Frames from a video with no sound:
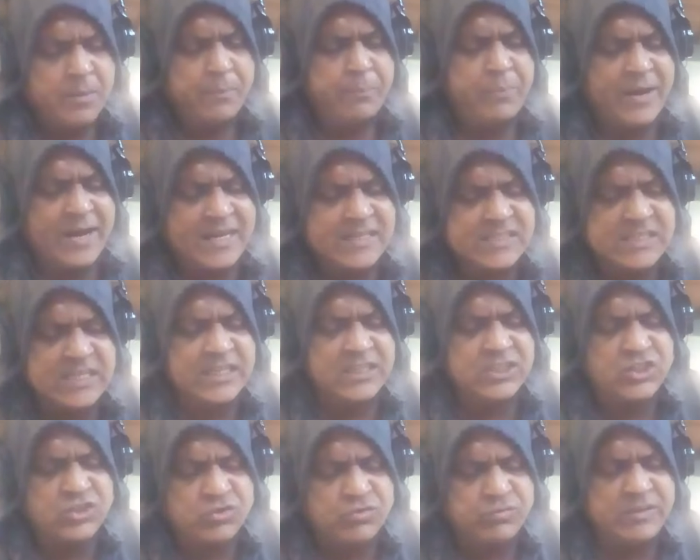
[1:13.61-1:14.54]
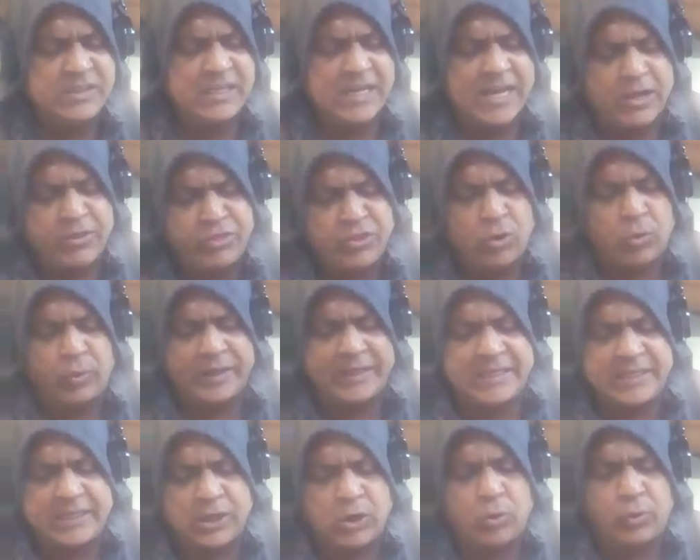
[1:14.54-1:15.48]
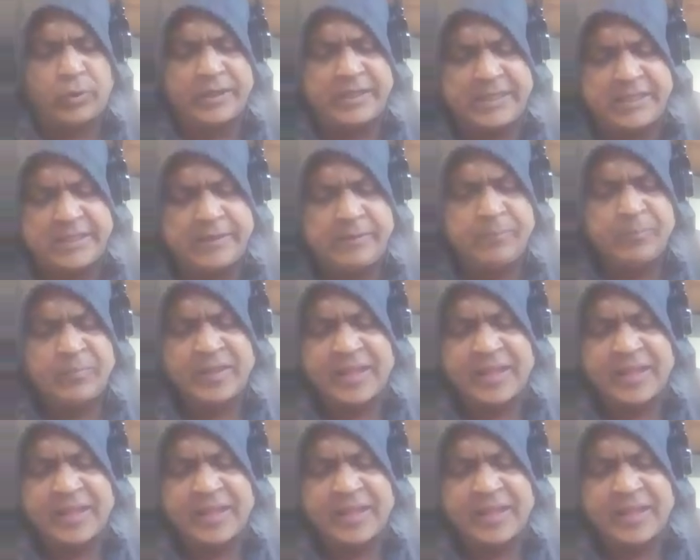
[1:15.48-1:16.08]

Past history, no EOE,